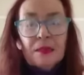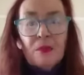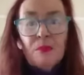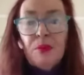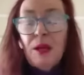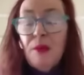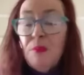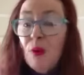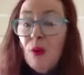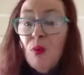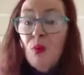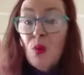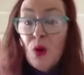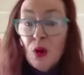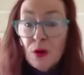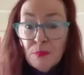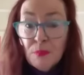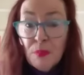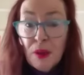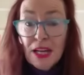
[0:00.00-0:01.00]
People
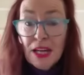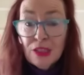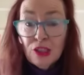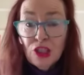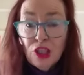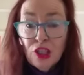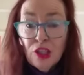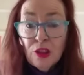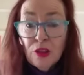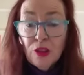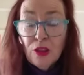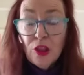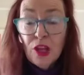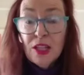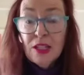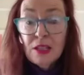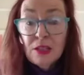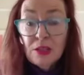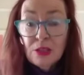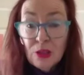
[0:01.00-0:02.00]
want passion, they
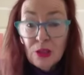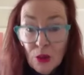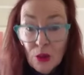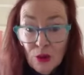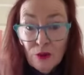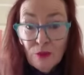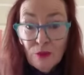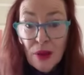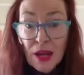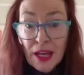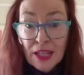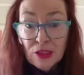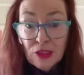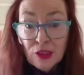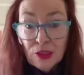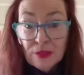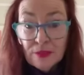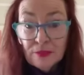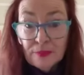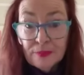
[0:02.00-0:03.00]
deserve
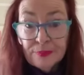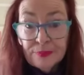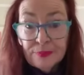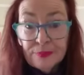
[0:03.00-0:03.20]
passion.